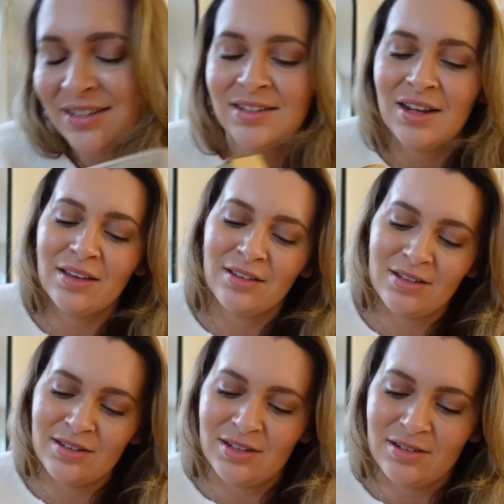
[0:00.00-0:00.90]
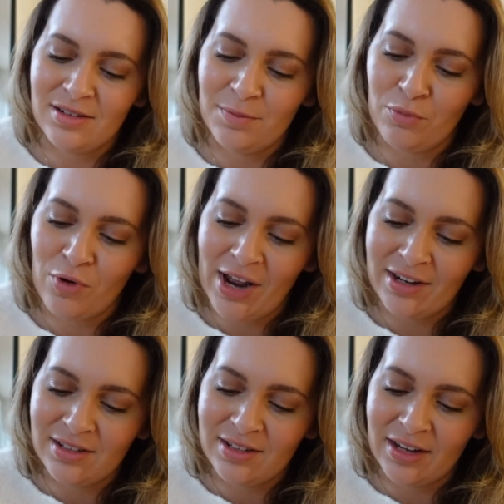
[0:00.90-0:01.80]
stickers and the
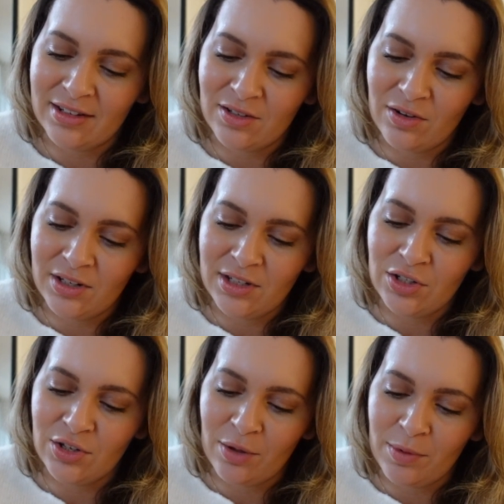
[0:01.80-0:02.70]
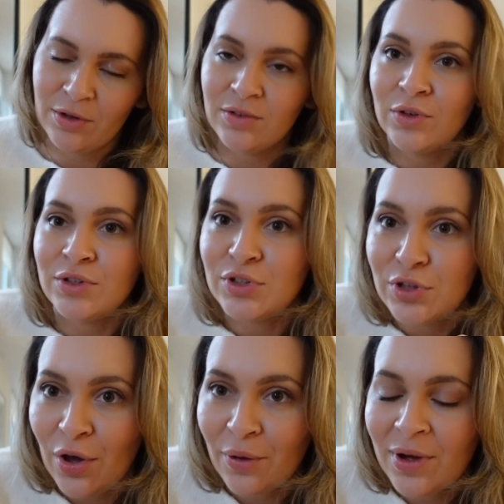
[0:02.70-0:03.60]
branded stickers. It's honestly so beautiful.
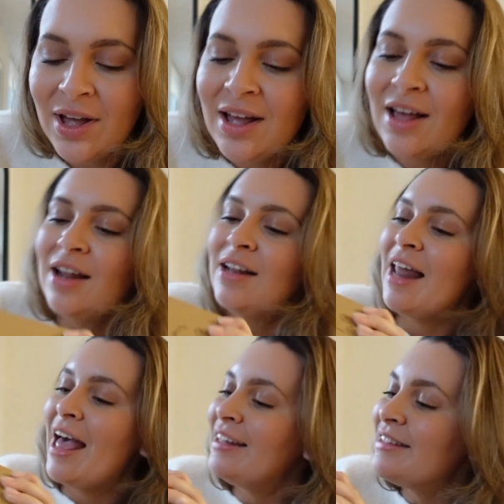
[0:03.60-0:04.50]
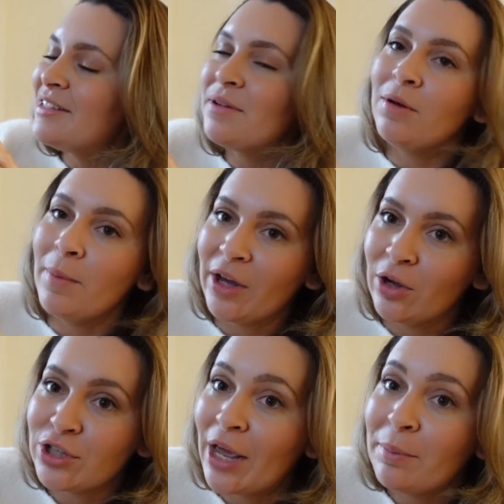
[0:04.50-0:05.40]
So let's, oh my
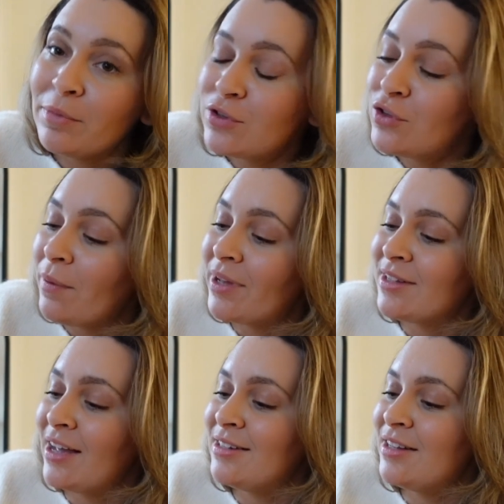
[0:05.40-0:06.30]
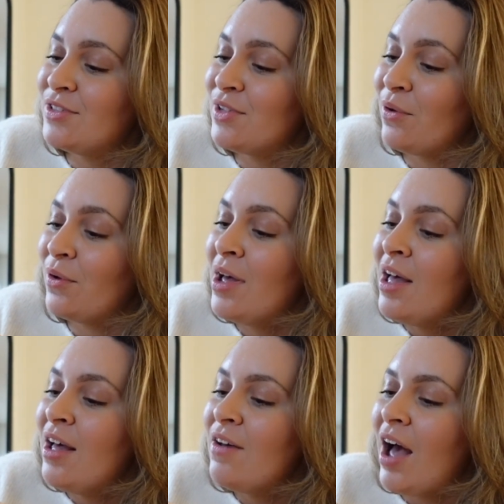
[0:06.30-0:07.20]
gosh, I'm so excited. So
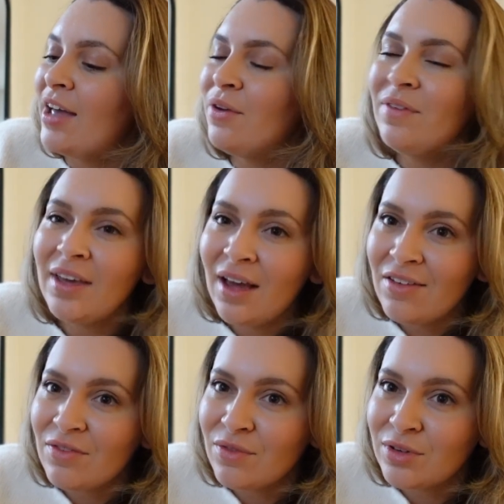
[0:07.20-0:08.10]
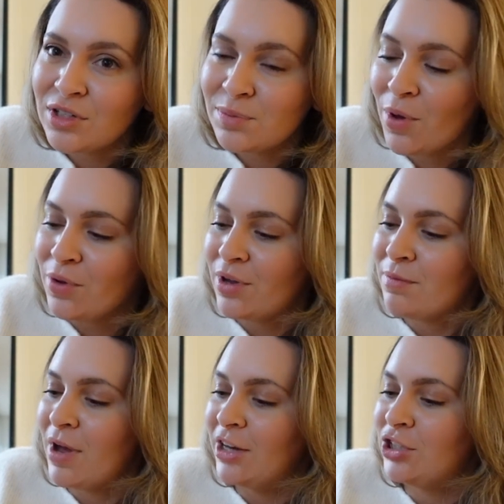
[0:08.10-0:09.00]
I don't think I've spoken
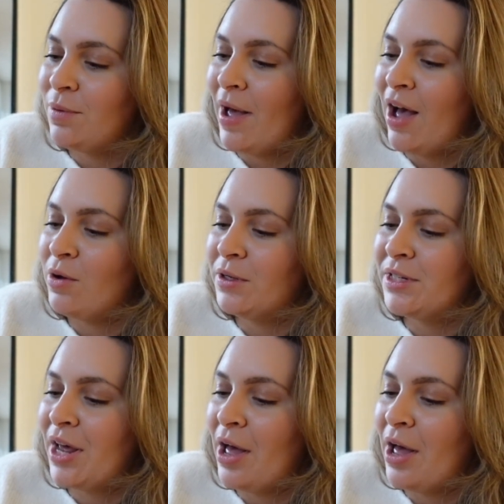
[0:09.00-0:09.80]
much about